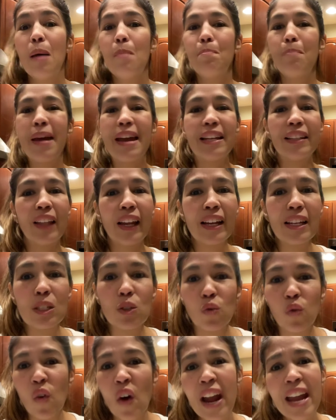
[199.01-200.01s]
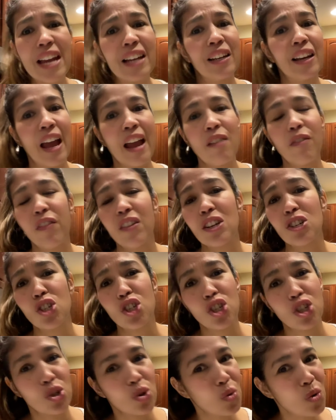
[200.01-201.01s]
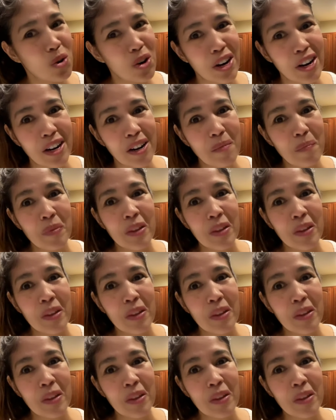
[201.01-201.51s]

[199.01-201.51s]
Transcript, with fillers: Make things right. Life is short.